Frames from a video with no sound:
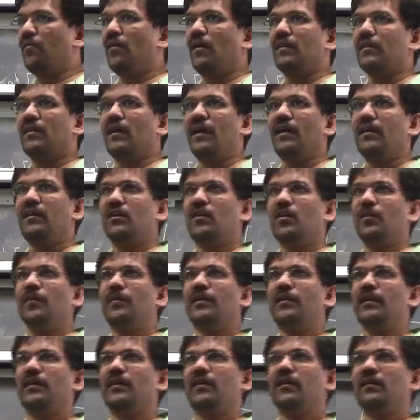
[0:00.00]
for that to
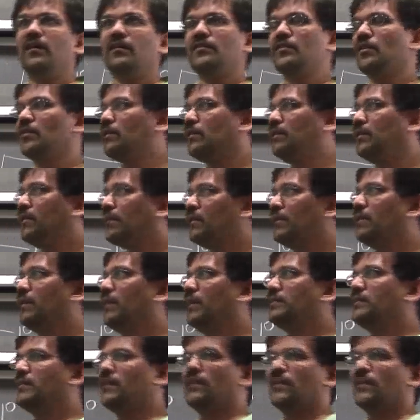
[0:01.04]
be, so the next